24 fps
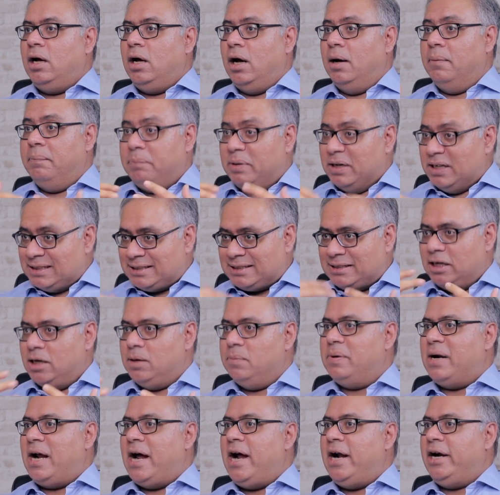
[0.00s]
a personal
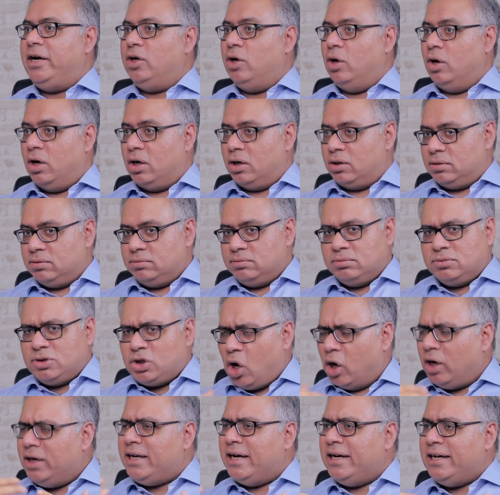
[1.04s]
brand or
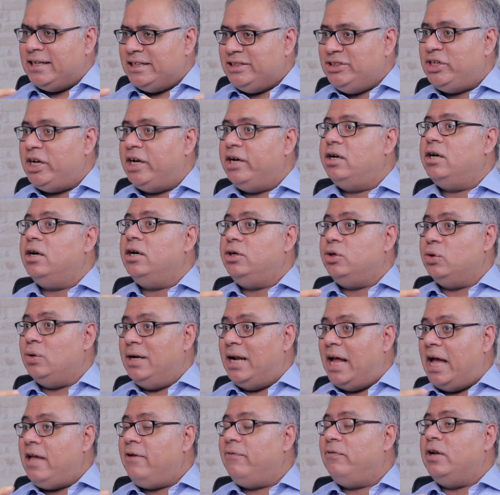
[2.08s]
content in general to
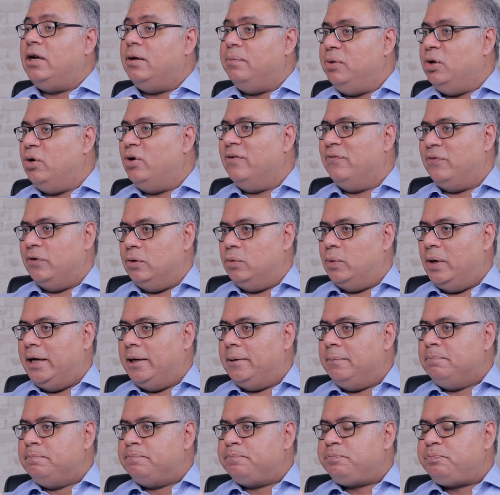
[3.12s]
life in a beautiful way.
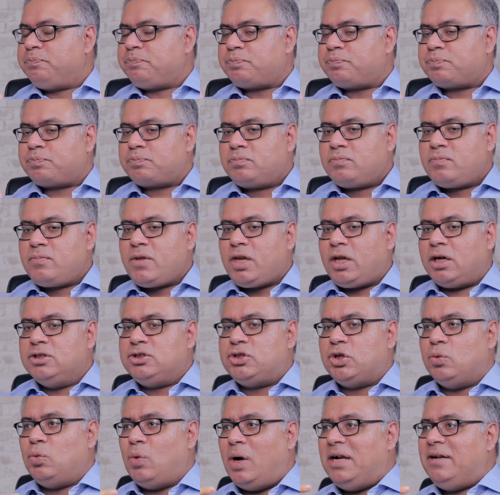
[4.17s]

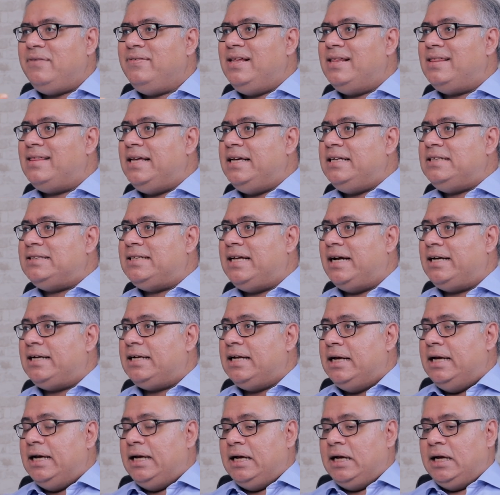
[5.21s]
So one of the things that
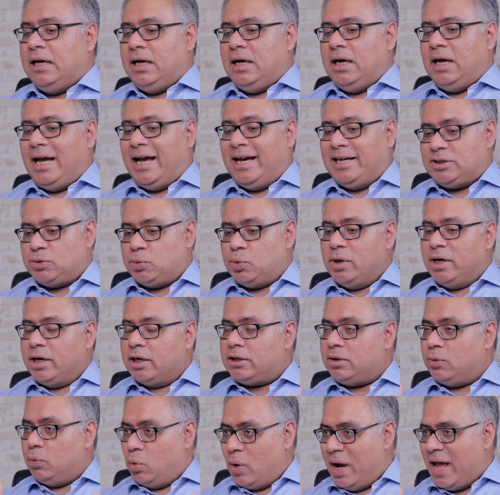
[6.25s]
has
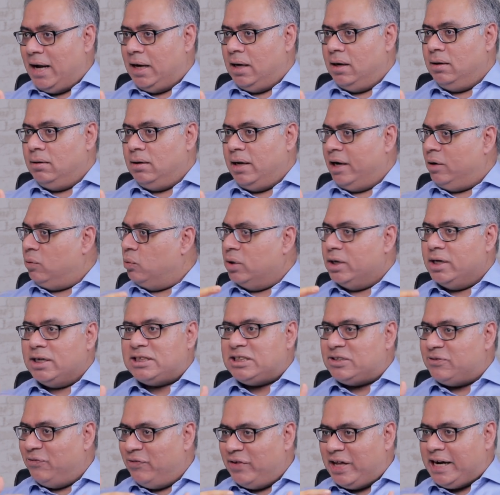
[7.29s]
worked well and
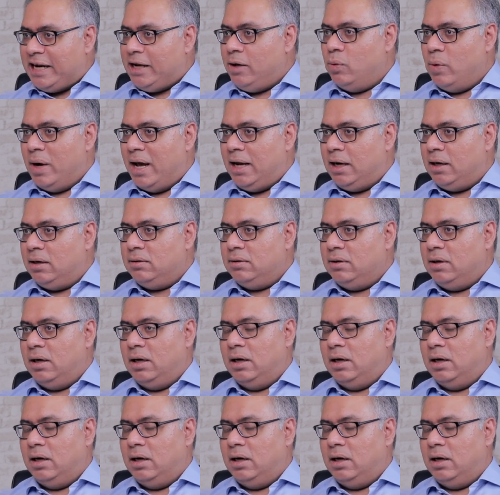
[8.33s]
works very well